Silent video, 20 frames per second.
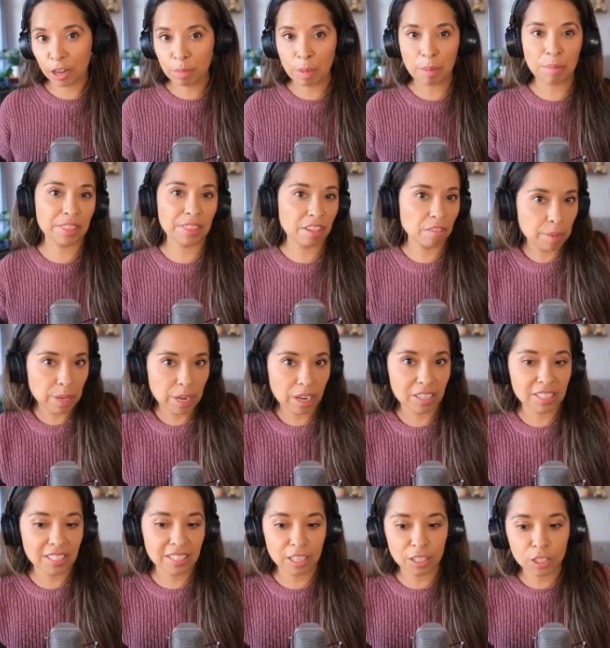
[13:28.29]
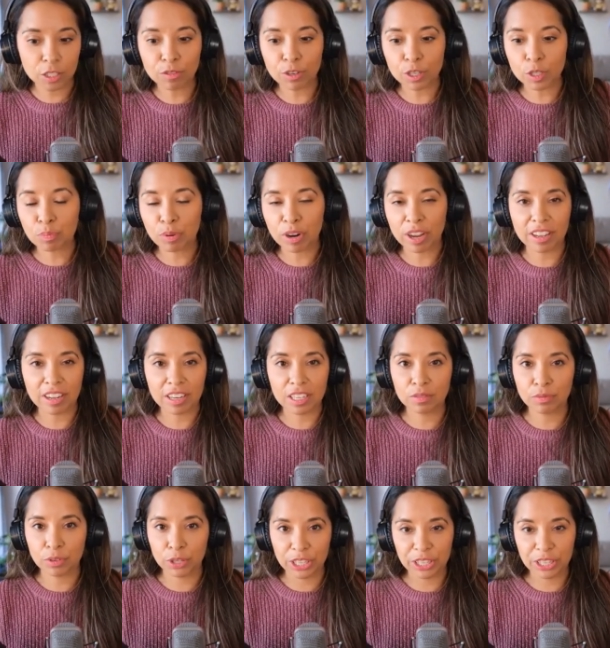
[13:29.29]
Maybe they've been on Salesforce products
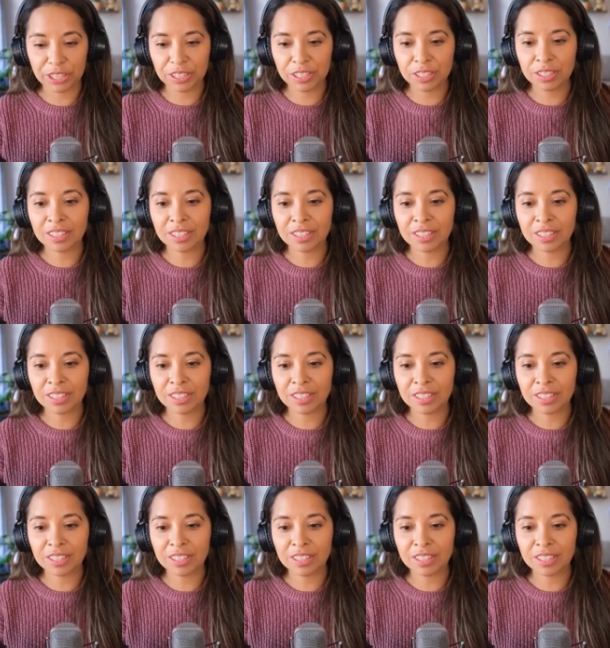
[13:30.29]
for years,